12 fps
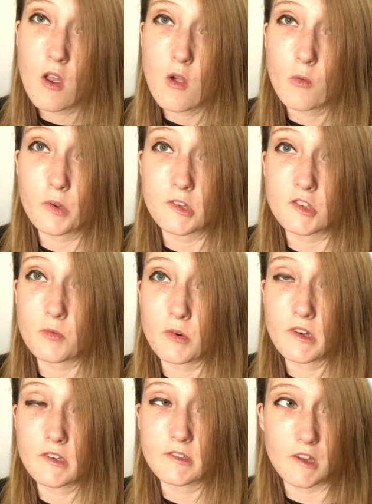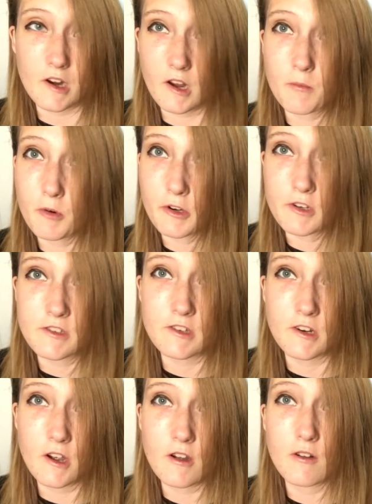which was a couple years
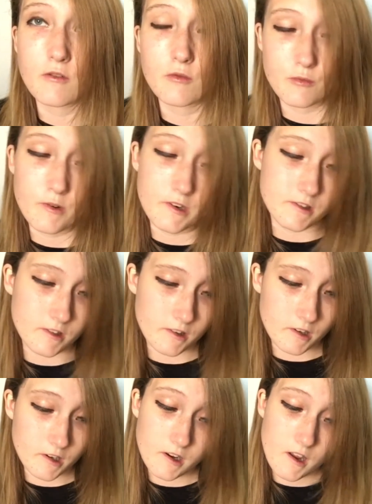ago recently,